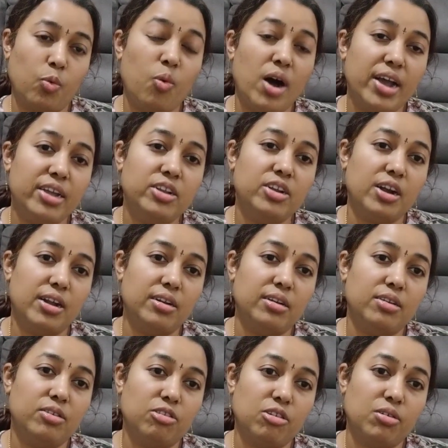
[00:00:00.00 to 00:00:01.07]
why
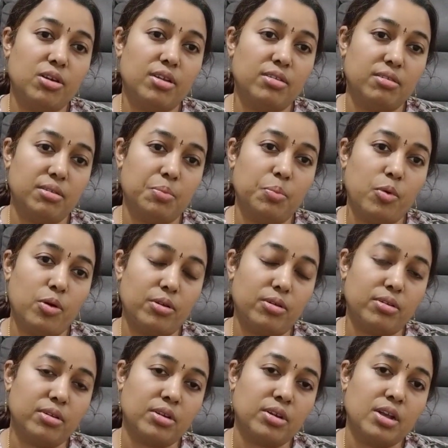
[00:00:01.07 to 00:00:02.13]
chanting shlokas is
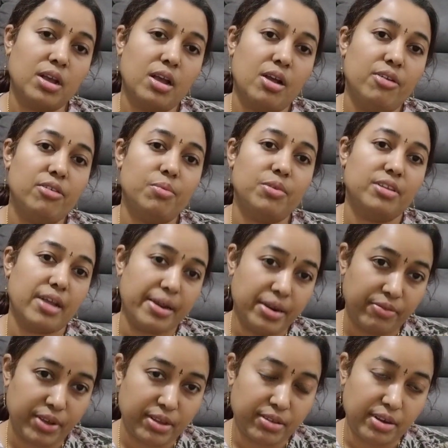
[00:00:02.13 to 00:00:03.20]
important from a
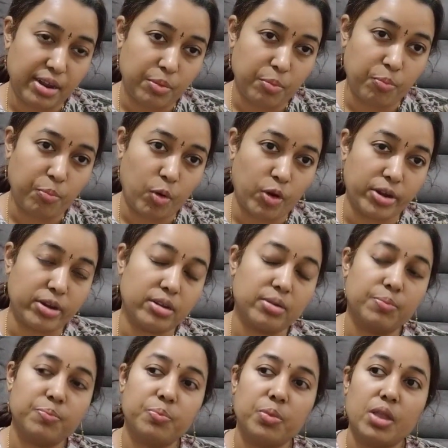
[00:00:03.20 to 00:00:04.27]
scientific standpoint,
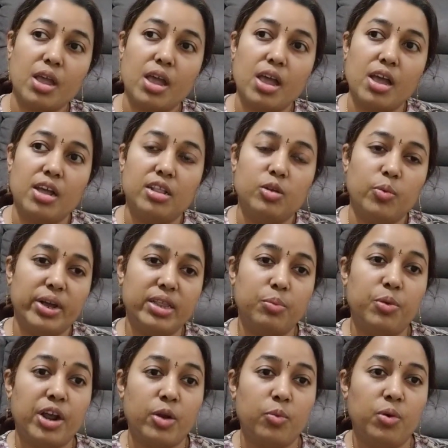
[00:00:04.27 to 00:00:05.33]
the way the
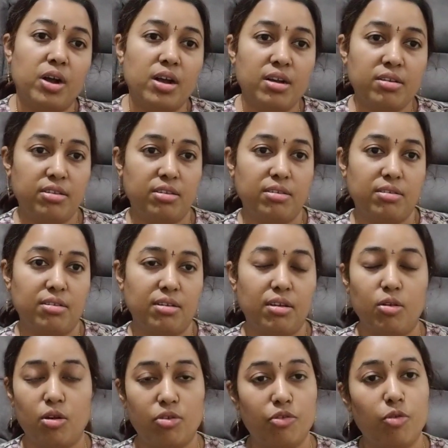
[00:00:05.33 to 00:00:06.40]
brain works, a
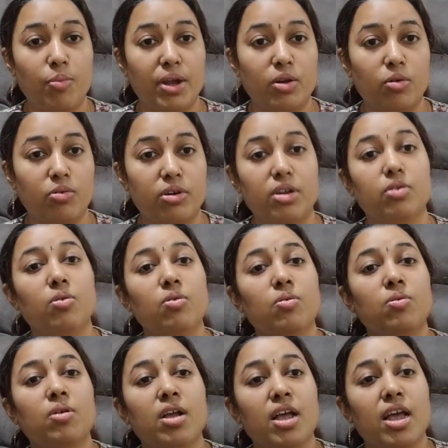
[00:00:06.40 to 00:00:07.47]
lot of you might already
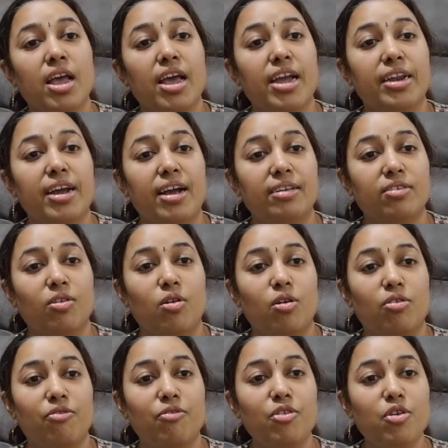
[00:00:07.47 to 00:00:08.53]
know, it has a lot
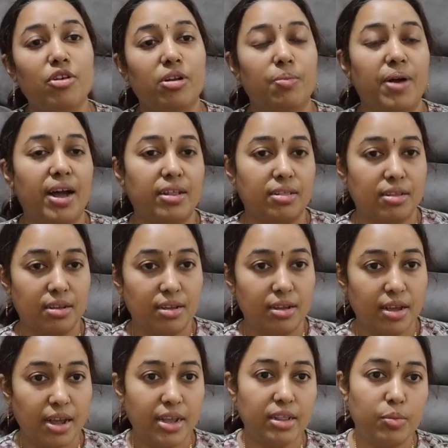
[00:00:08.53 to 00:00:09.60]
of neural path
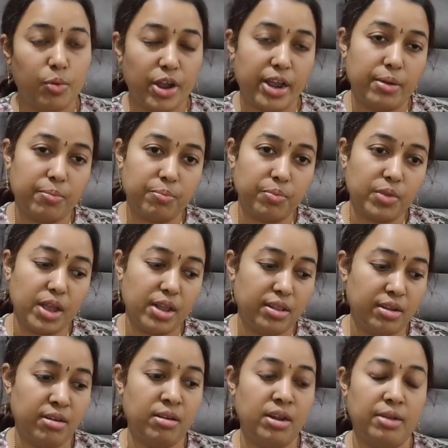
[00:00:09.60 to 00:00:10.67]
in the brain, and
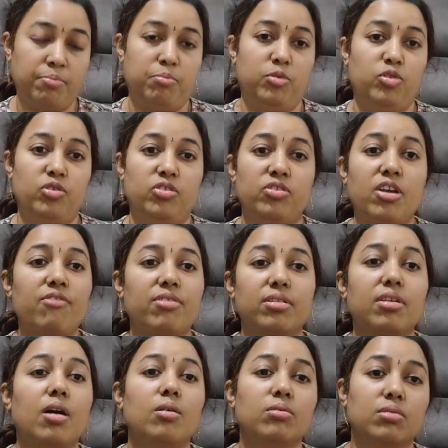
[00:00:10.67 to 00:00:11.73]
there are like several
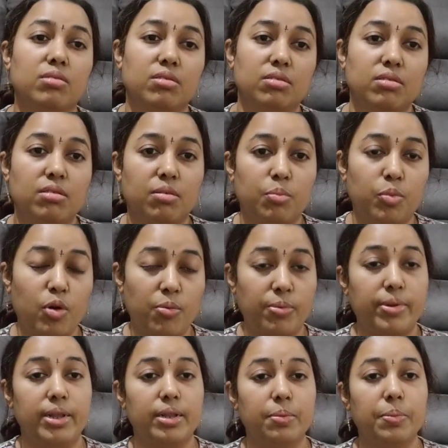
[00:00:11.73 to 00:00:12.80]
thousands,
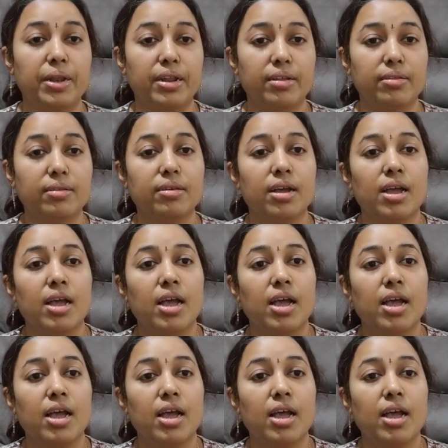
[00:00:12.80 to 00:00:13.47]
probably in the millions.